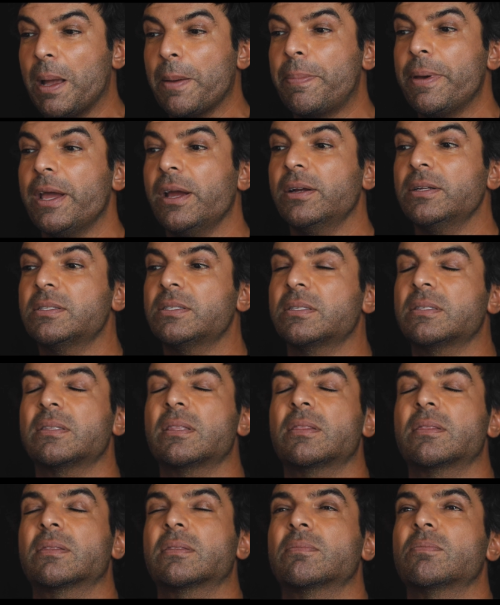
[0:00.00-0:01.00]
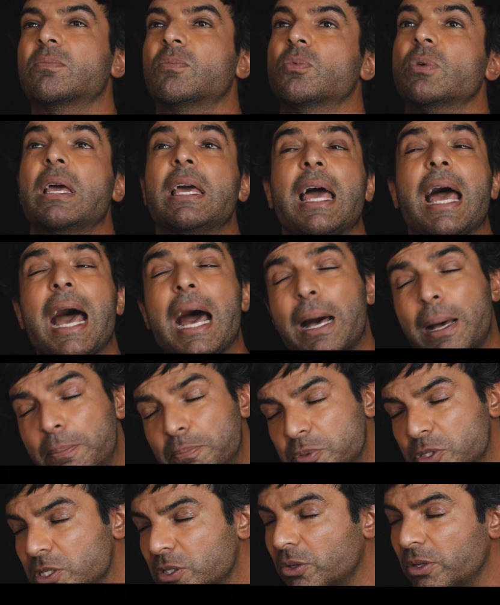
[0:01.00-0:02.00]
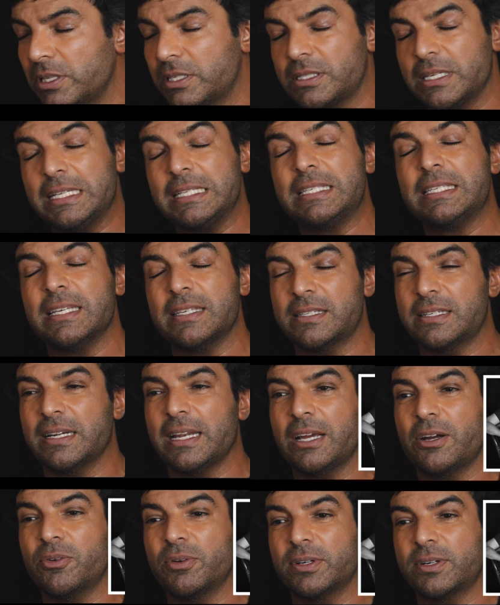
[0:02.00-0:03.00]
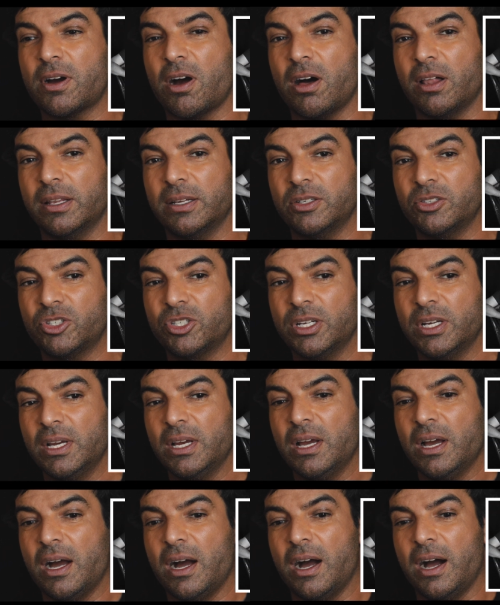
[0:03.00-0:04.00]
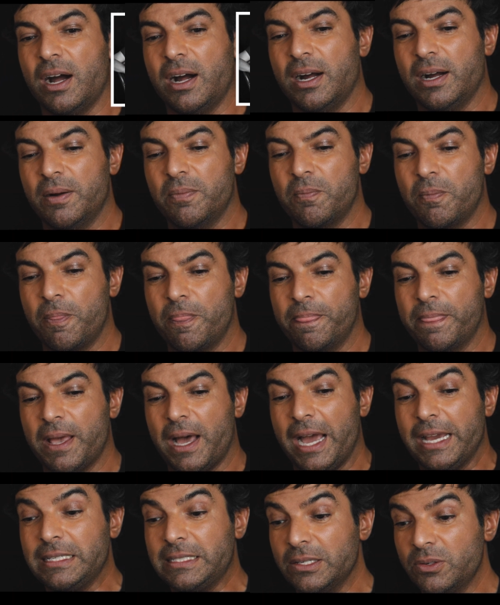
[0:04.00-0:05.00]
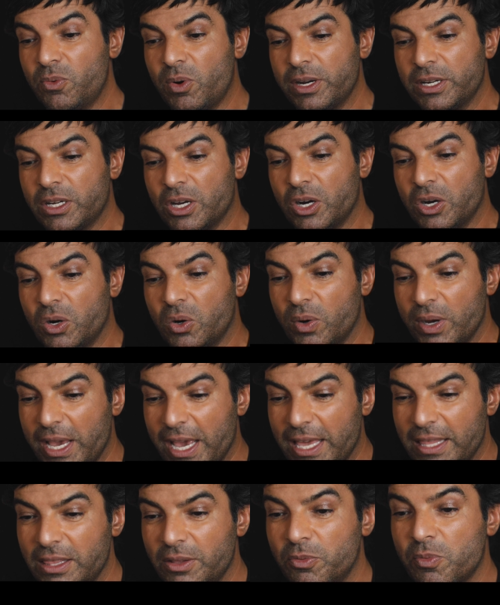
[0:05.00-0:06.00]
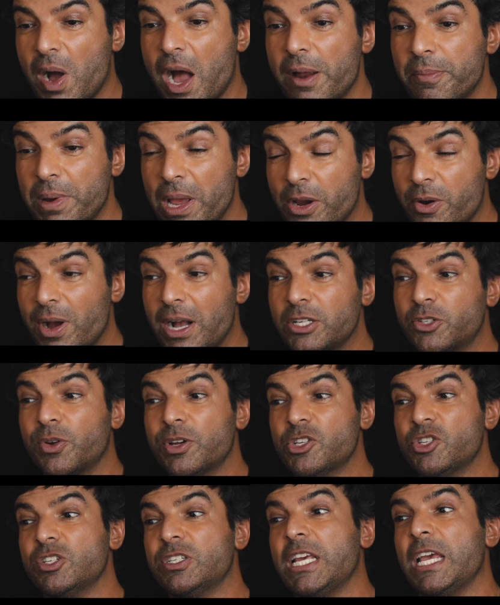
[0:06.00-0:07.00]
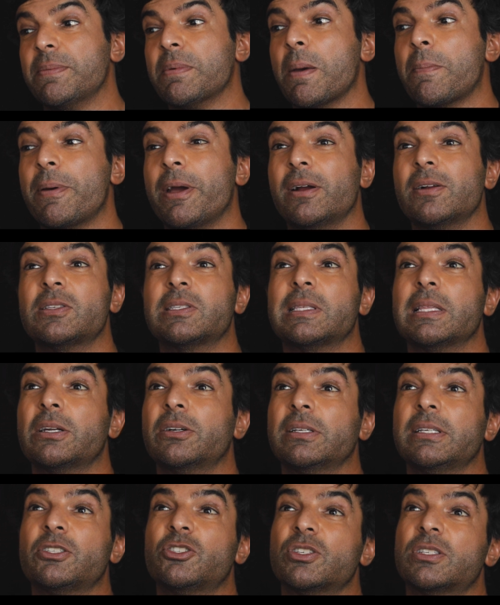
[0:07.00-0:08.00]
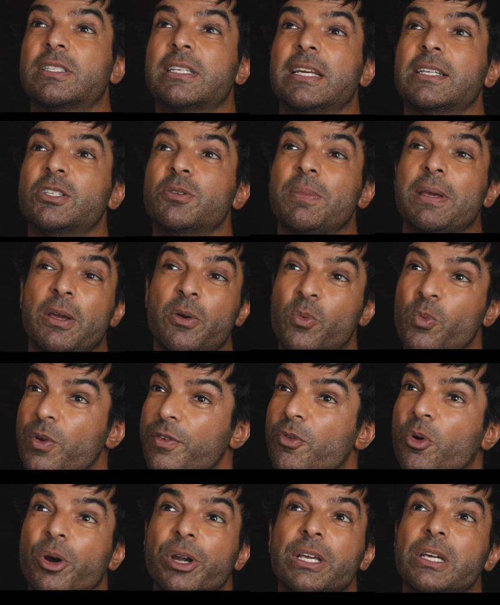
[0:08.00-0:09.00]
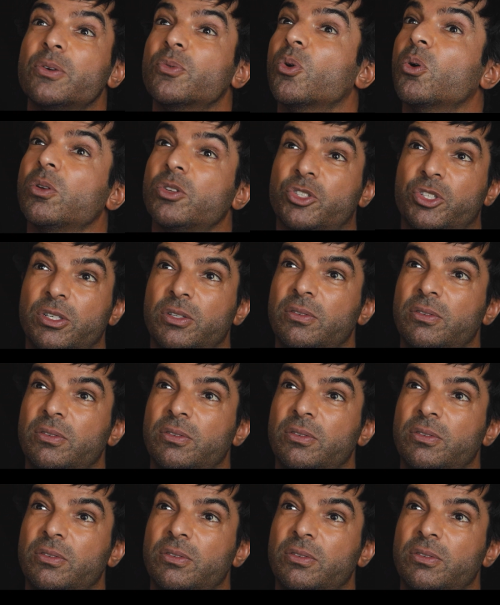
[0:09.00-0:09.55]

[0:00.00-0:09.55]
My parents absolutely insisted I go to college. I didn't want to go. And then on my graduation day, my parents literally just said to me, "We've already enrolled